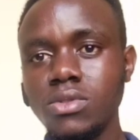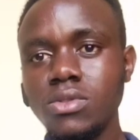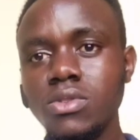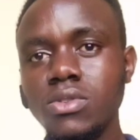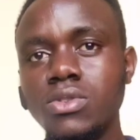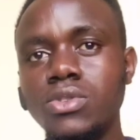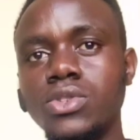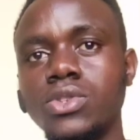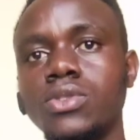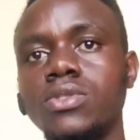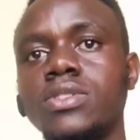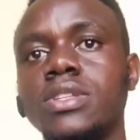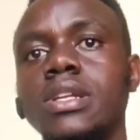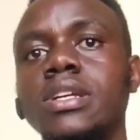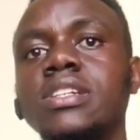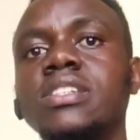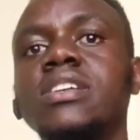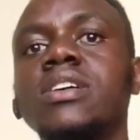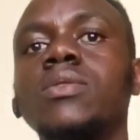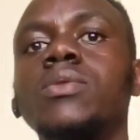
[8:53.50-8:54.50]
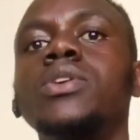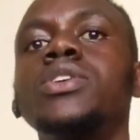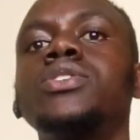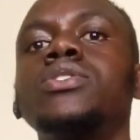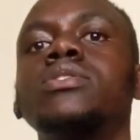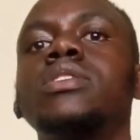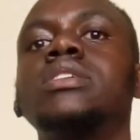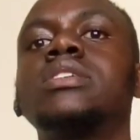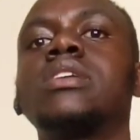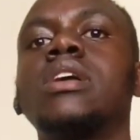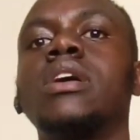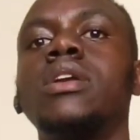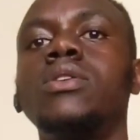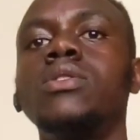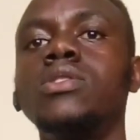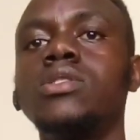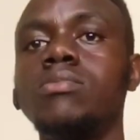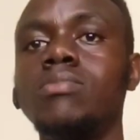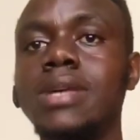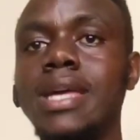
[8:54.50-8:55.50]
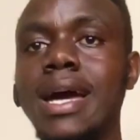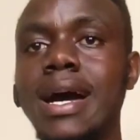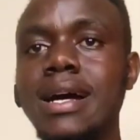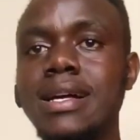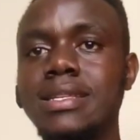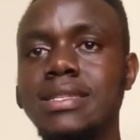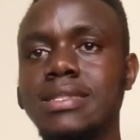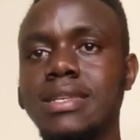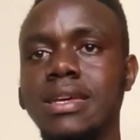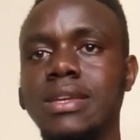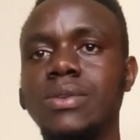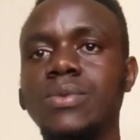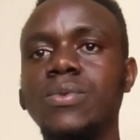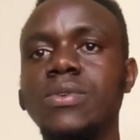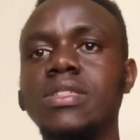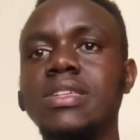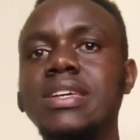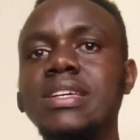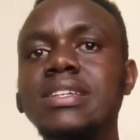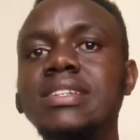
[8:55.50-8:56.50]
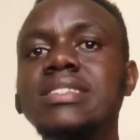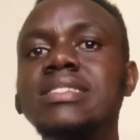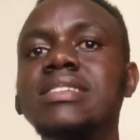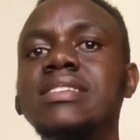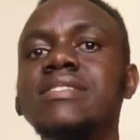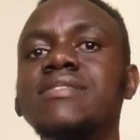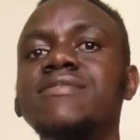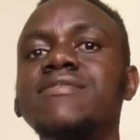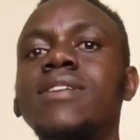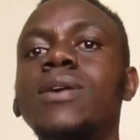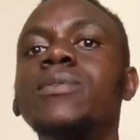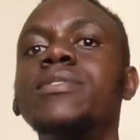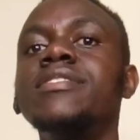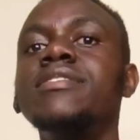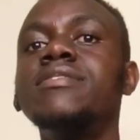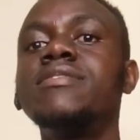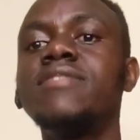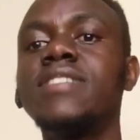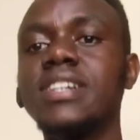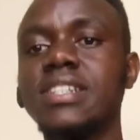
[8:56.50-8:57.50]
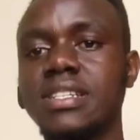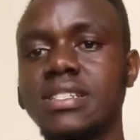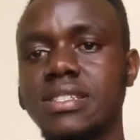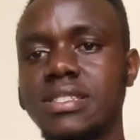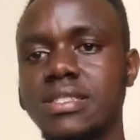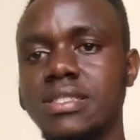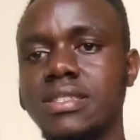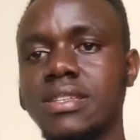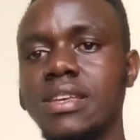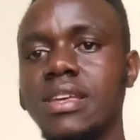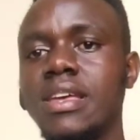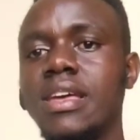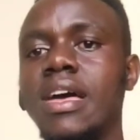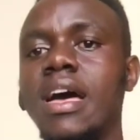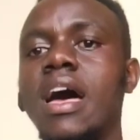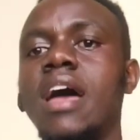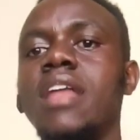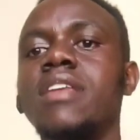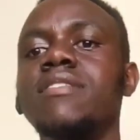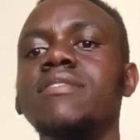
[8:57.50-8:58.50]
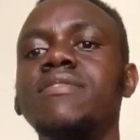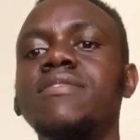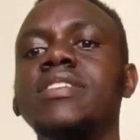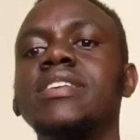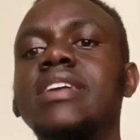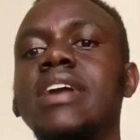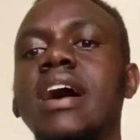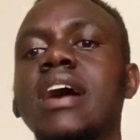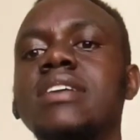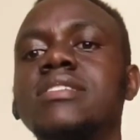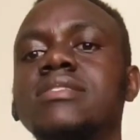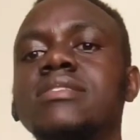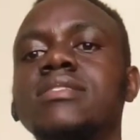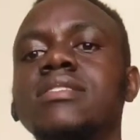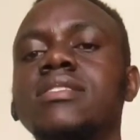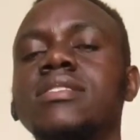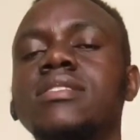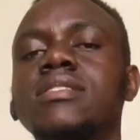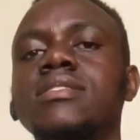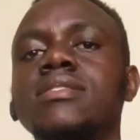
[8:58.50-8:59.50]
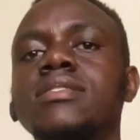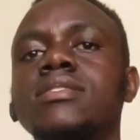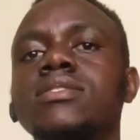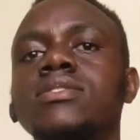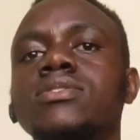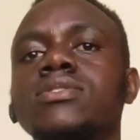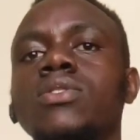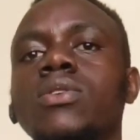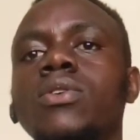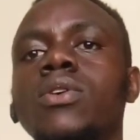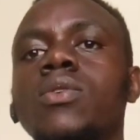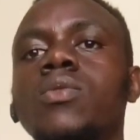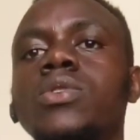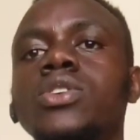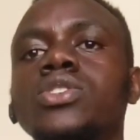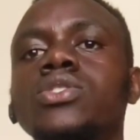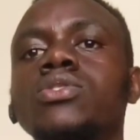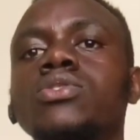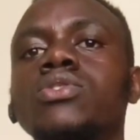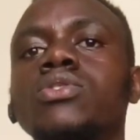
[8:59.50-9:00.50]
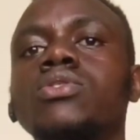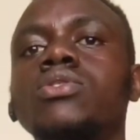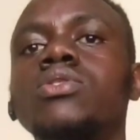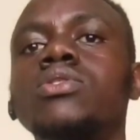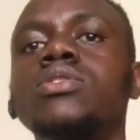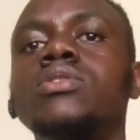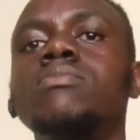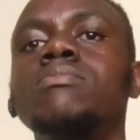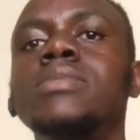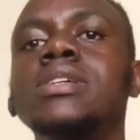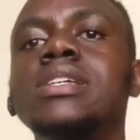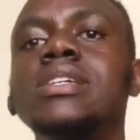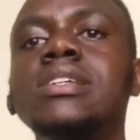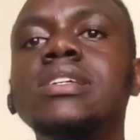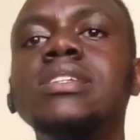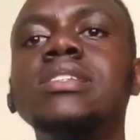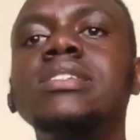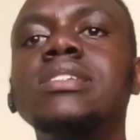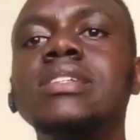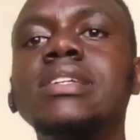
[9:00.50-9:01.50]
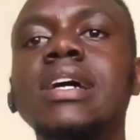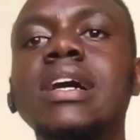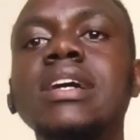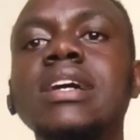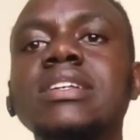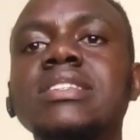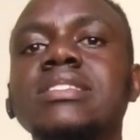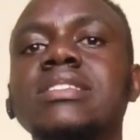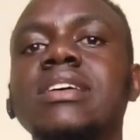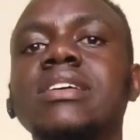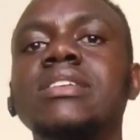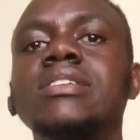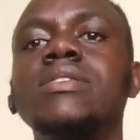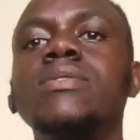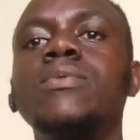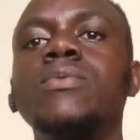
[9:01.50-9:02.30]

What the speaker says: I should select a question that cannot be answered with easily found facts and figures. So your question should not be easily answered.